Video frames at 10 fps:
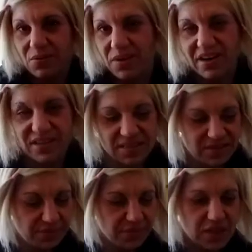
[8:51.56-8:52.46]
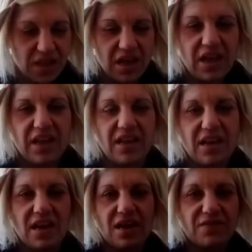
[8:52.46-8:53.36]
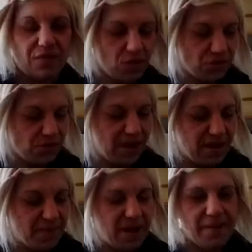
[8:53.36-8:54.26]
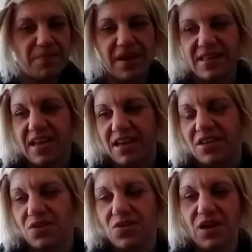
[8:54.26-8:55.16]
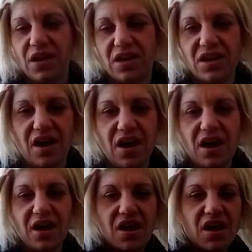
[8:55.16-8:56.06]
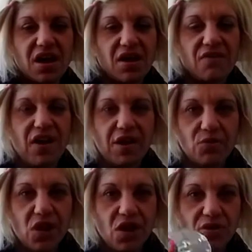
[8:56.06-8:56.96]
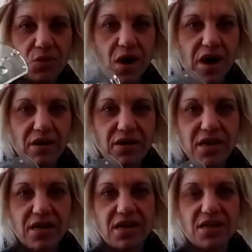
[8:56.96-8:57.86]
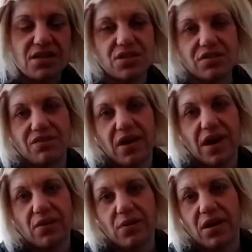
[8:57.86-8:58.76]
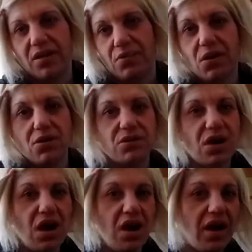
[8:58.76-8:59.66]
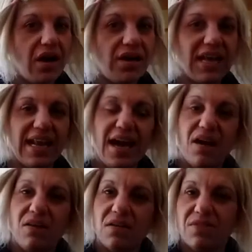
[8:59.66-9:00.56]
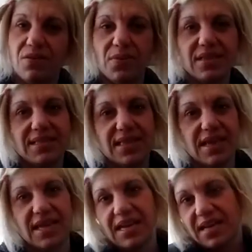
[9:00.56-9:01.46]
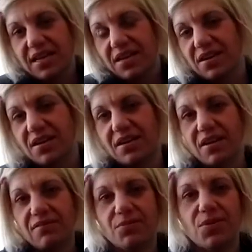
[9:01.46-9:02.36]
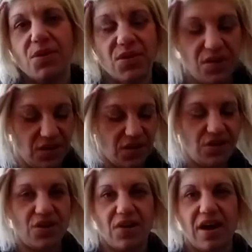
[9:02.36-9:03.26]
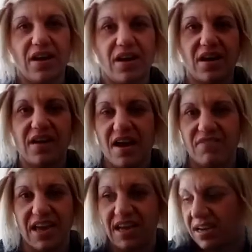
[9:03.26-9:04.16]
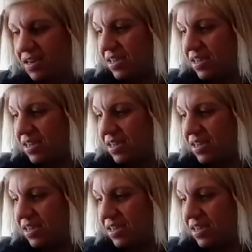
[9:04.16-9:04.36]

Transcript: works. And fold your map up, and then you can find where all the water is. You can find where your roads are, how to get out. If you want to stay in, you're comfortable, you know how to navigate